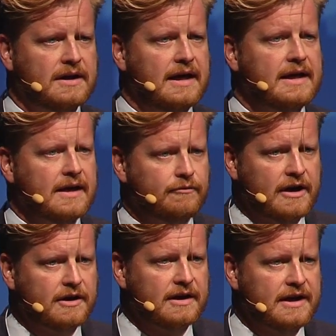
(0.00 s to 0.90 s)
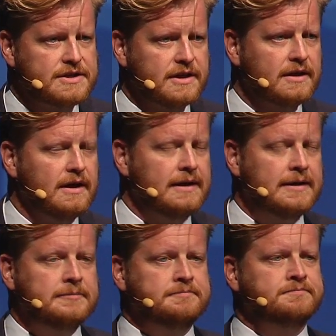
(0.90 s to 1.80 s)
getting a recognition,
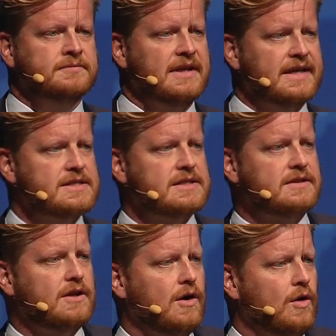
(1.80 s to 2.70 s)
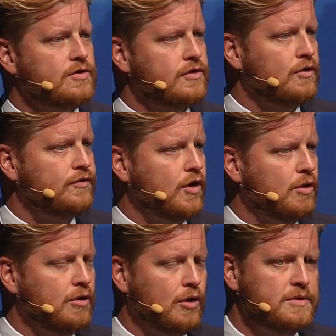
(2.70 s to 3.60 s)
let's also for
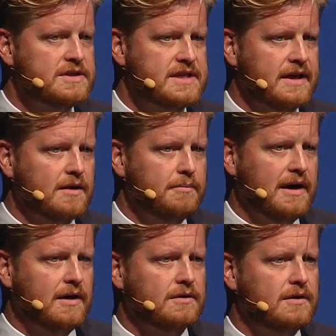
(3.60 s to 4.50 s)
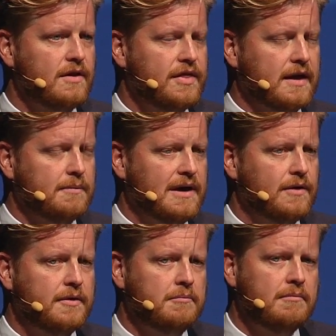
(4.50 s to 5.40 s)
a moment think about
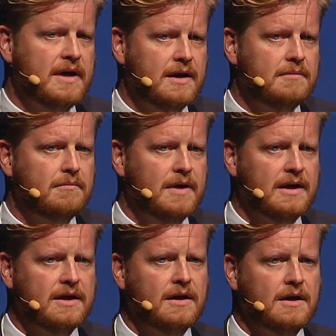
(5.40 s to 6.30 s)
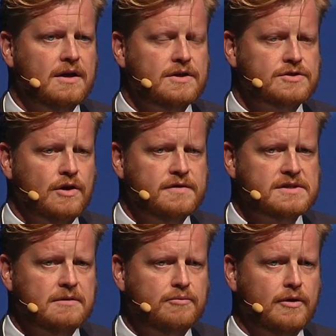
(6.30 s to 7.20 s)
the many
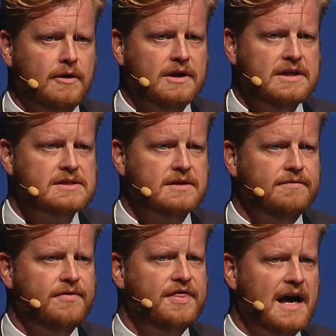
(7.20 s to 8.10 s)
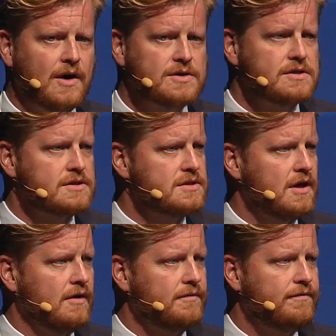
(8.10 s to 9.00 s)
service employees, the thousands
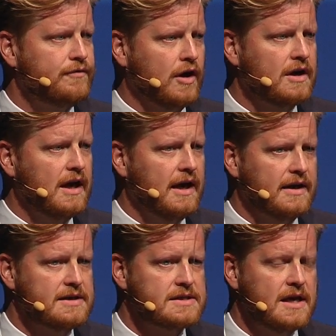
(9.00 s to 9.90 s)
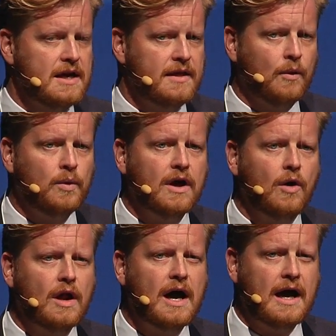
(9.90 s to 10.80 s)
of frontliners that we are
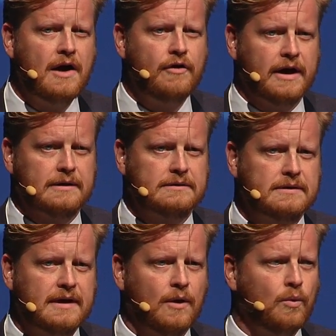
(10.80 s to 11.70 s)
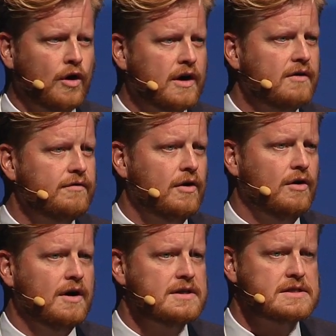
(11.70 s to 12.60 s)
all hiring, that are working for
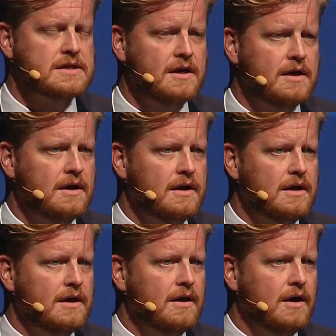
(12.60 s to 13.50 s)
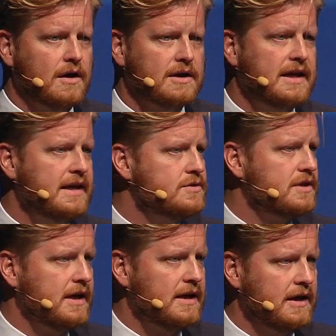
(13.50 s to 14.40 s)
us on a
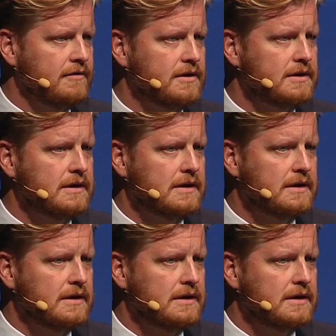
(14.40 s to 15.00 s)
day-to-day level,